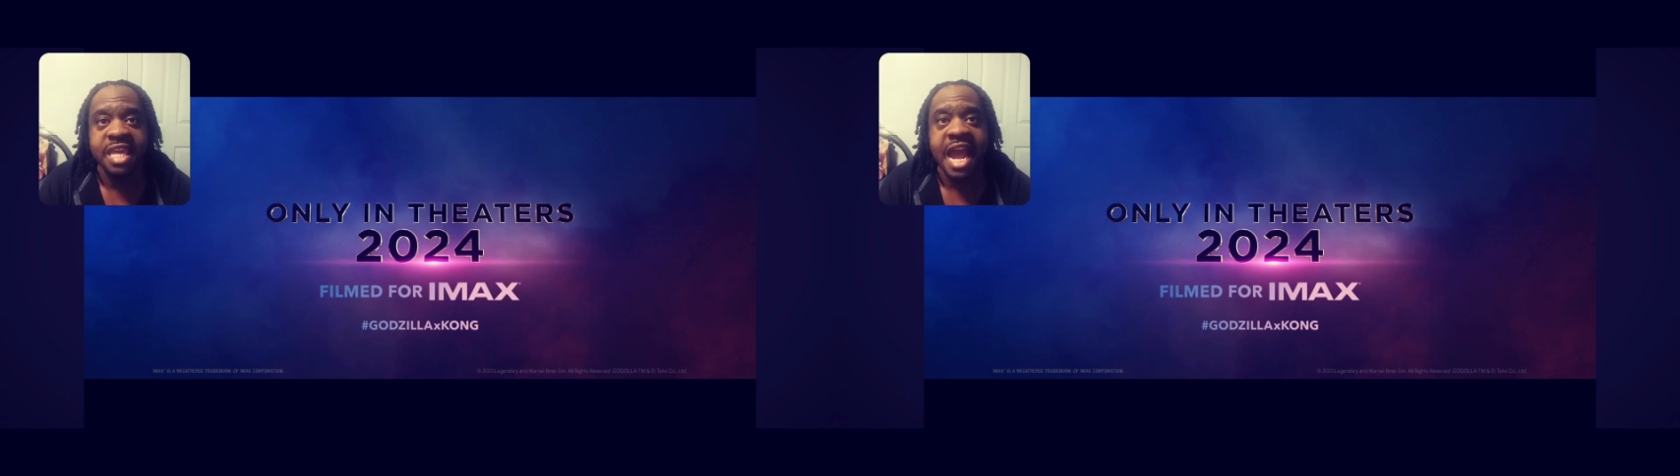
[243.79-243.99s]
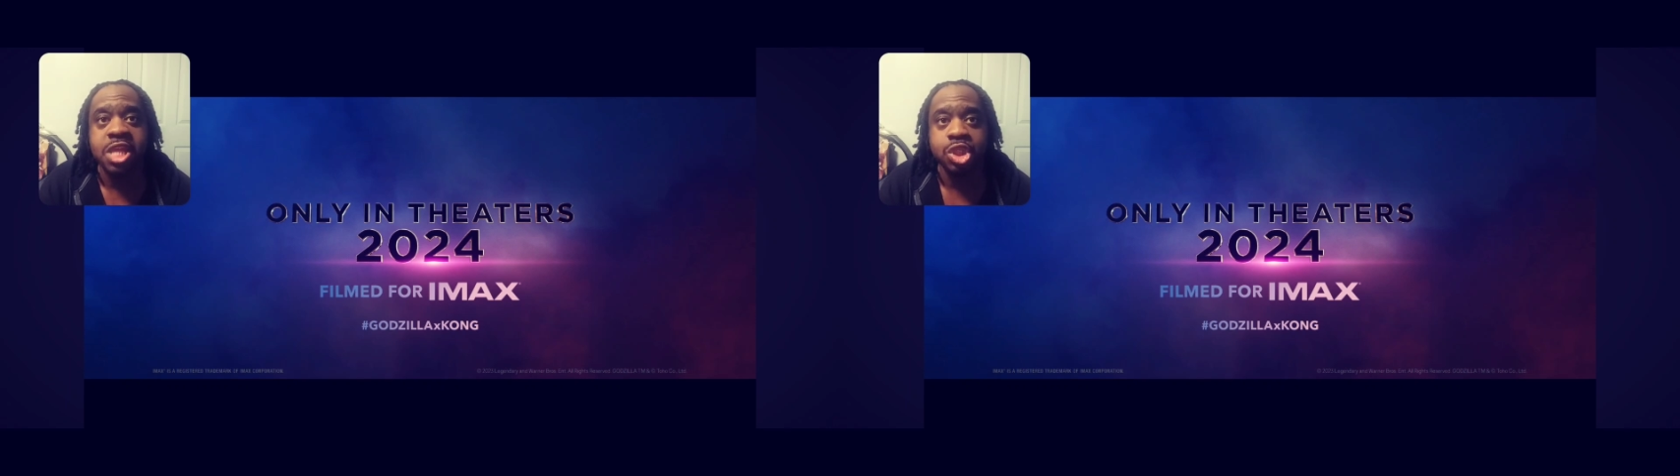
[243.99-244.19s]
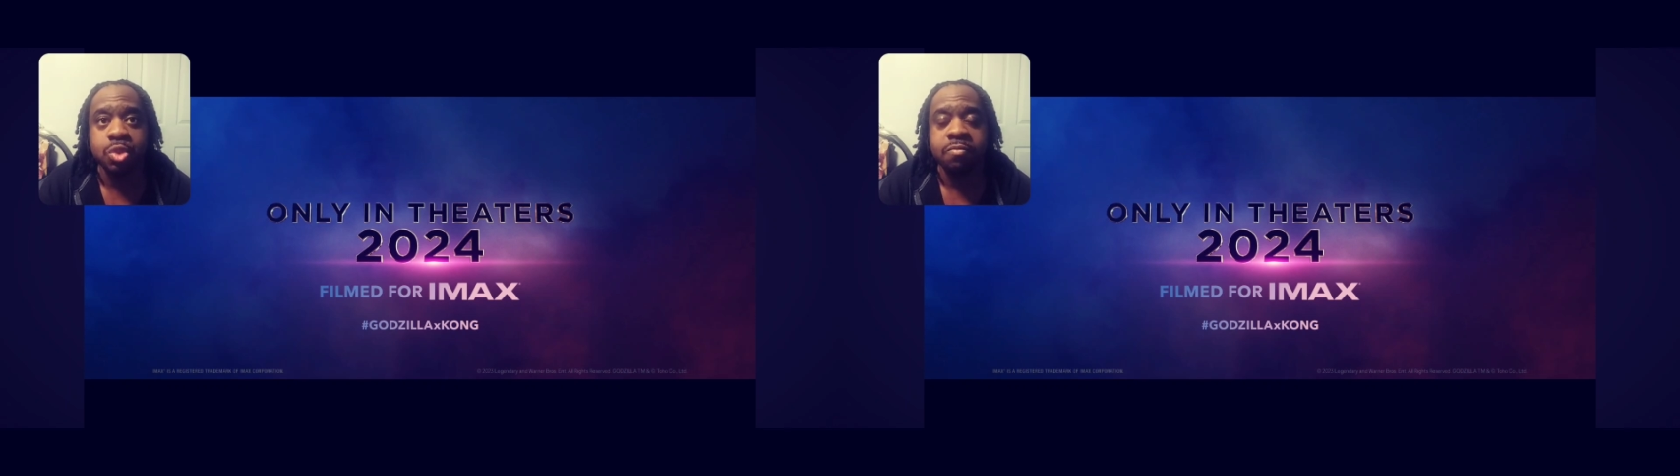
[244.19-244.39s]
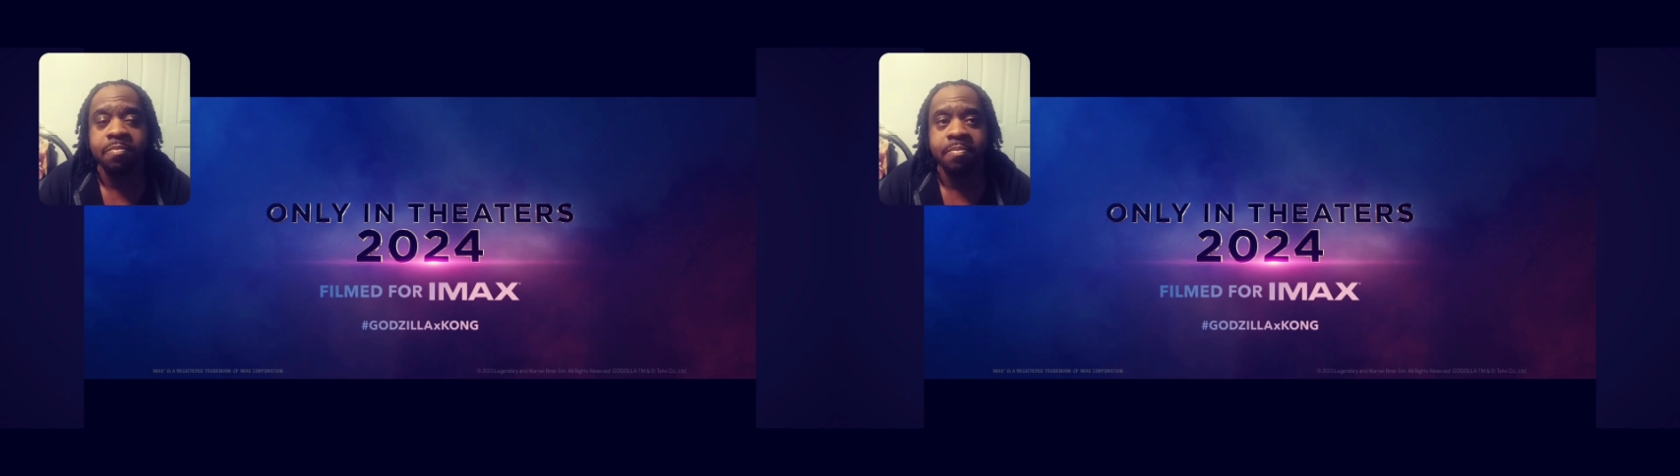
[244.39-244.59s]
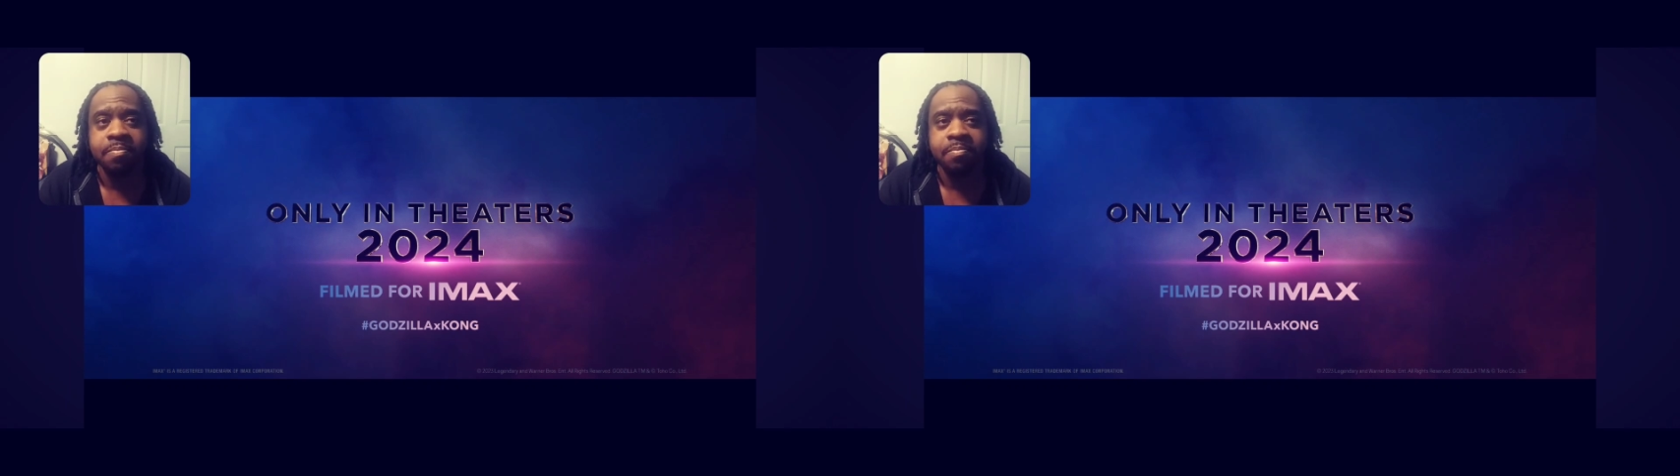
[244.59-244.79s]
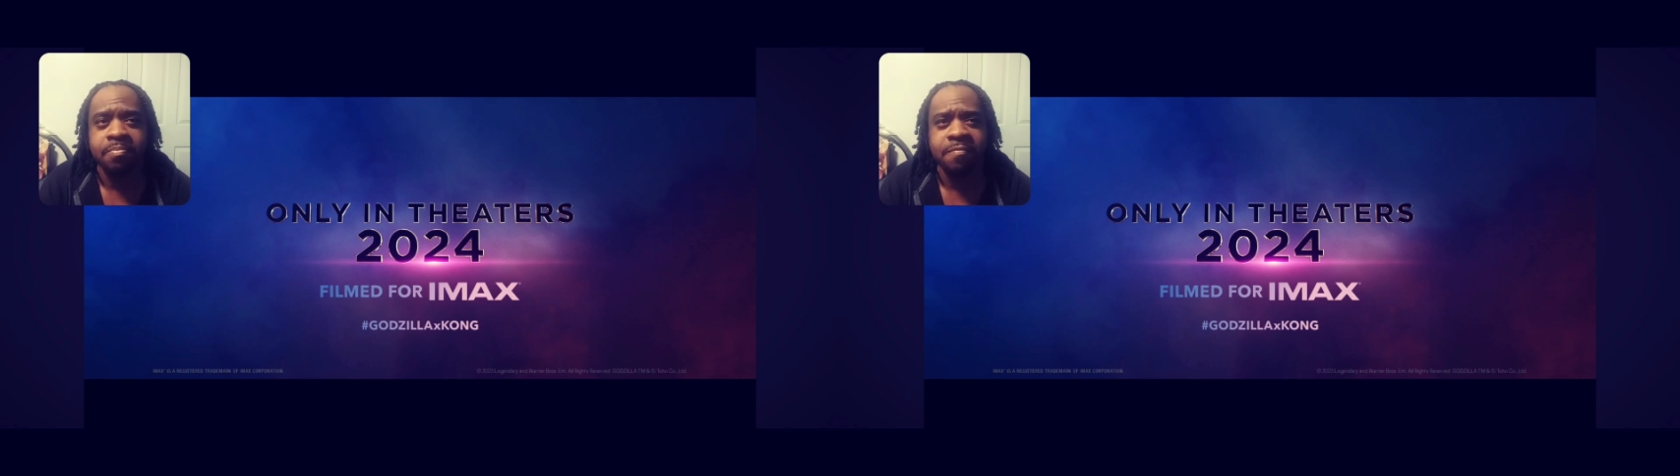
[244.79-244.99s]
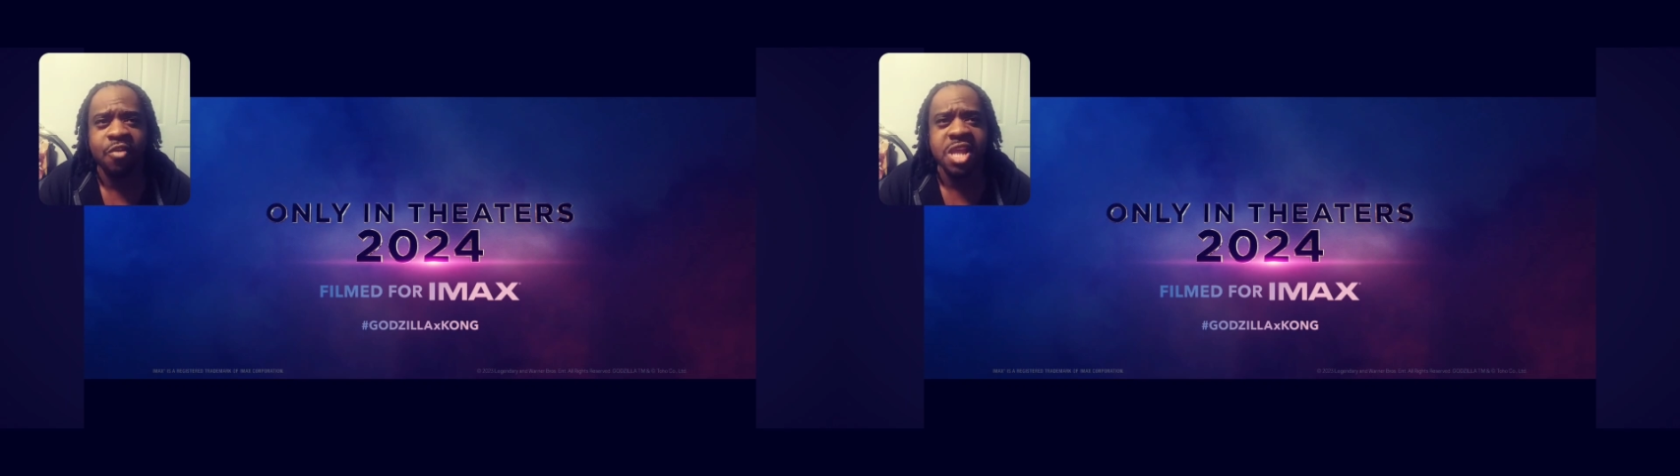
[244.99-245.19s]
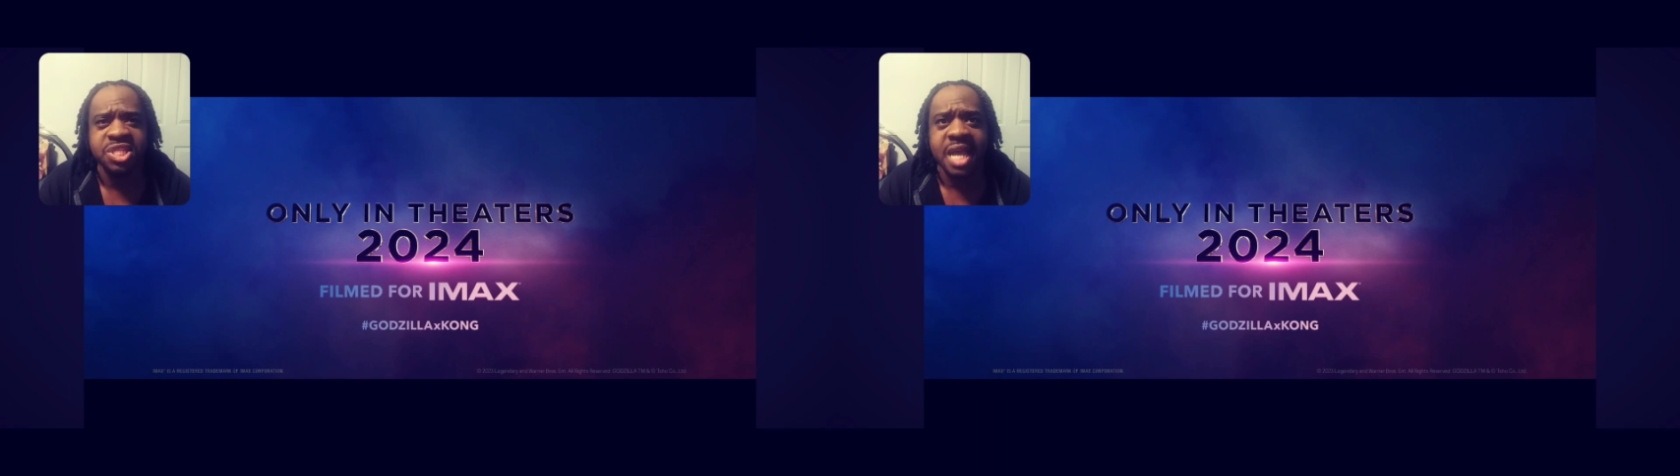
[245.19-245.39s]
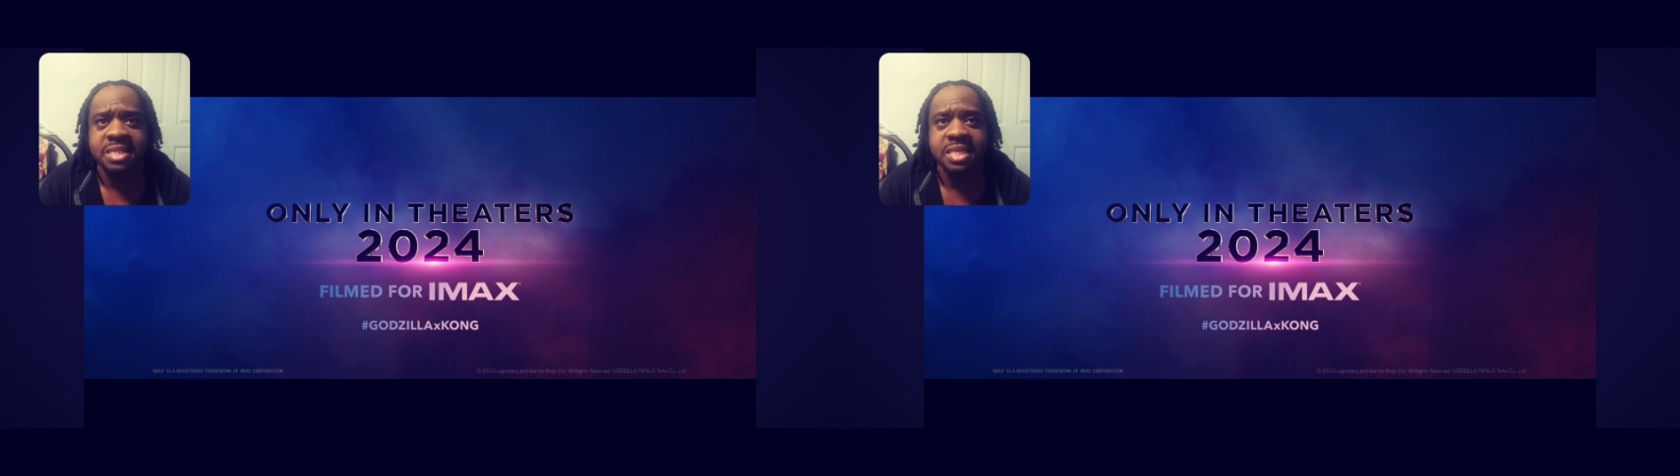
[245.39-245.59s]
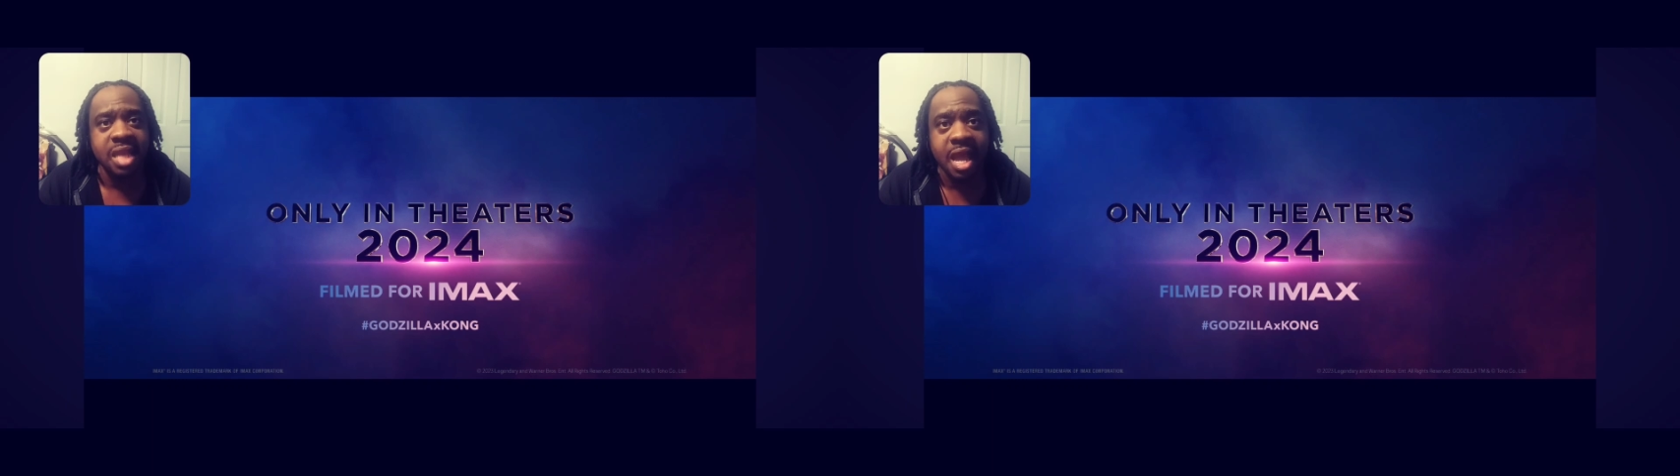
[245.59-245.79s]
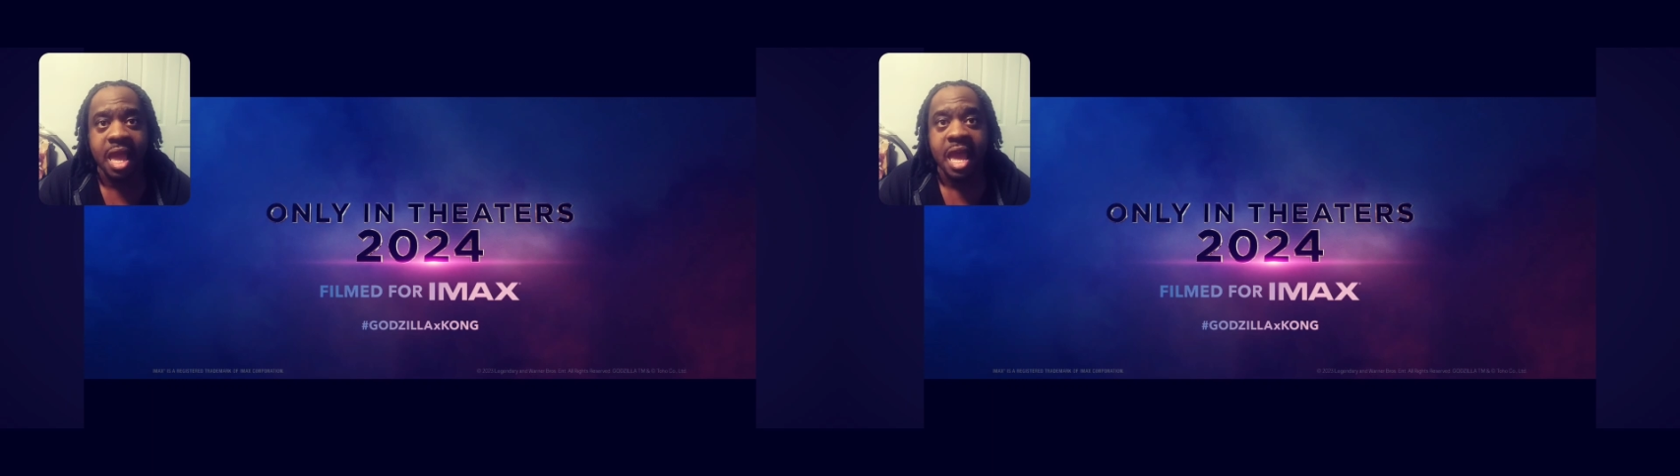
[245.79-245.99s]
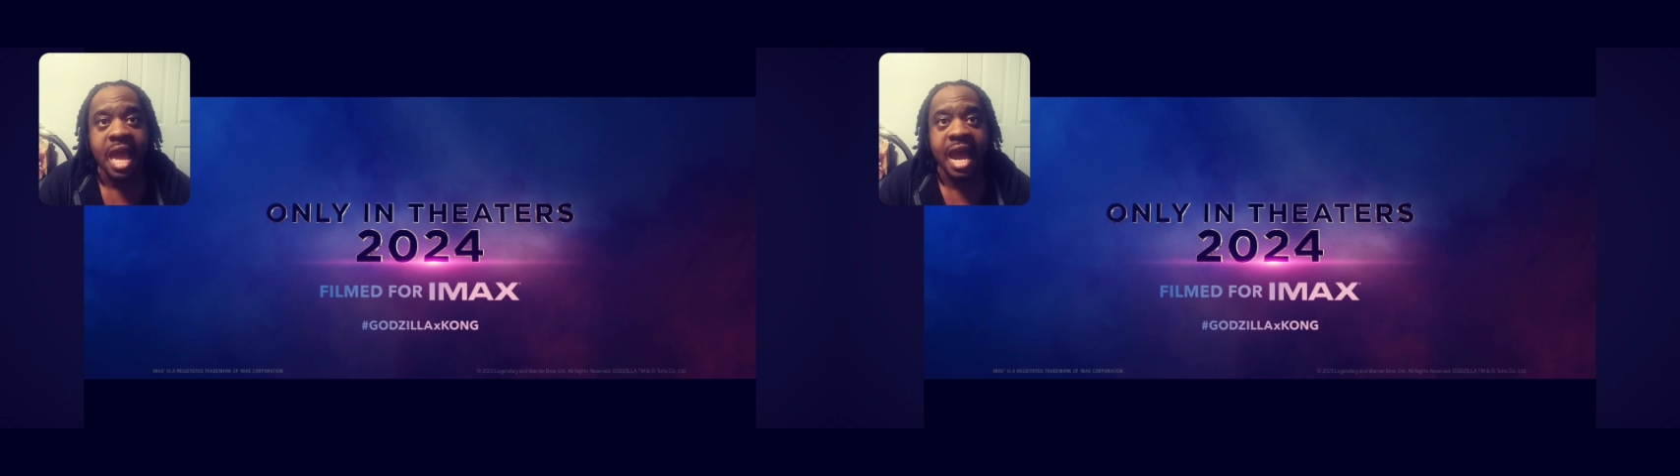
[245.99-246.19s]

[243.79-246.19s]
kaiju franchise or not.